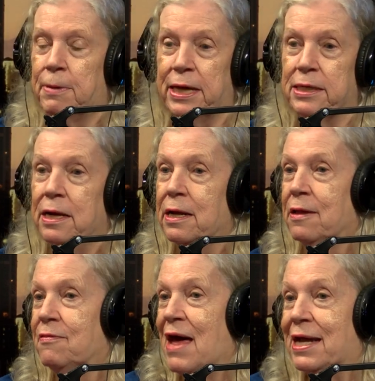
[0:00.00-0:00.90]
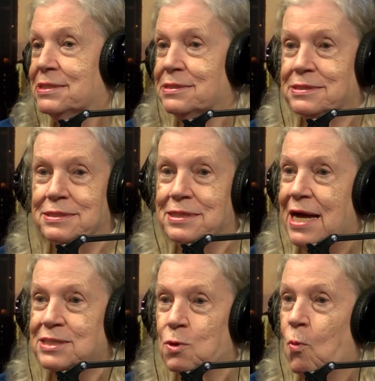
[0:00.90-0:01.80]
But that's
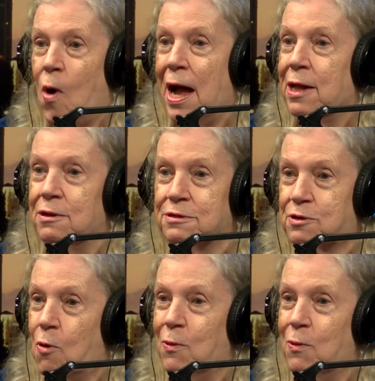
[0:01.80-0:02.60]
that's a wild